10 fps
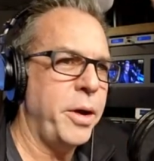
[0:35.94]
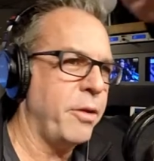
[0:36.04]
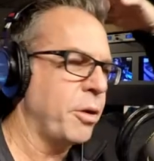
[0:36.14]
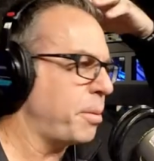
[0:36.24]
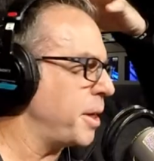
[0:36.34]
you
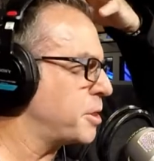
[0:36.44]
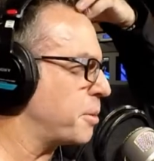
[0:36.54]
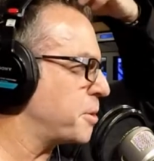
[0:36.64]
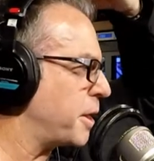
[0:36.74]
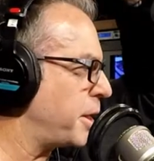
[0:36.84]
have your plates
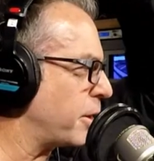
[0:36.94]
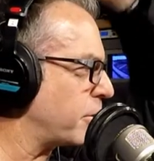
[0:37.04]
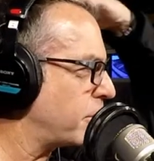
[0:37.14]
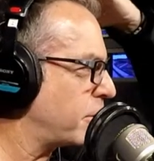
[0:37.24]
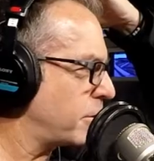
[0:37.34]
upside
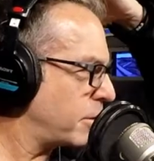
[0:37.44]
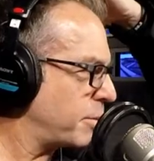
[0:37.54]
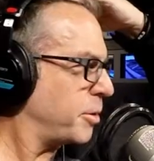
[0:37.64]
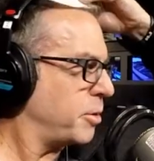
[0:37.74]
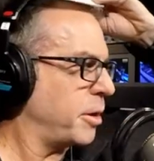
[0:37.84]
down.
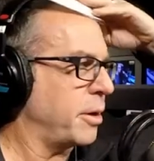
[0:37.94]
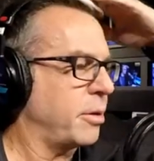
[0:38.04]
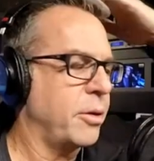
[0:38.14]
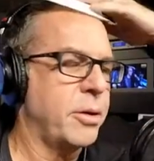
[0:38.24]
Let me do that.